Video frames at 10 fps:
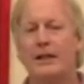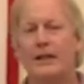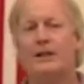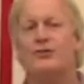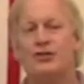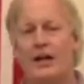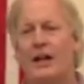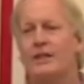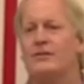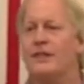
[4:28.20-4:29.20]
he
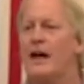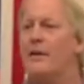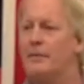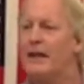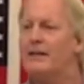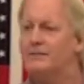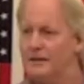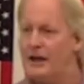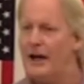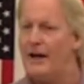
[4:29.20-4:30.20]
changed that man's
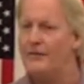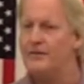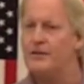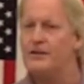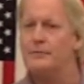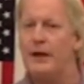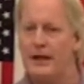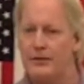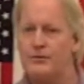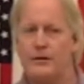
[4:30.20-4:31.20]
life just
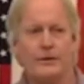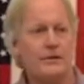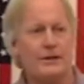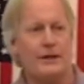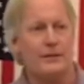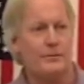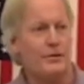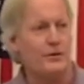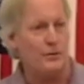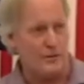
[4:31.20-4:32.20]
by introducing him
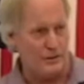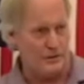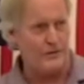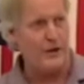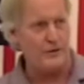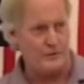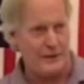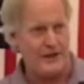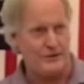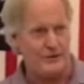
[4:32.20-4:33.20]
to the world of
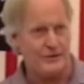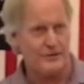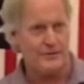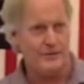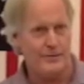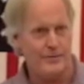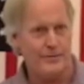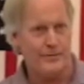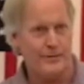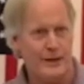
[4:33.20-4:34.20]
Toastmasters.
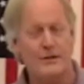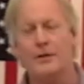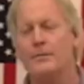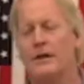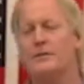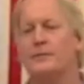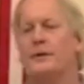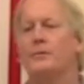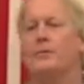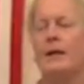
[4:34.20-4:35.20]
Sometimes people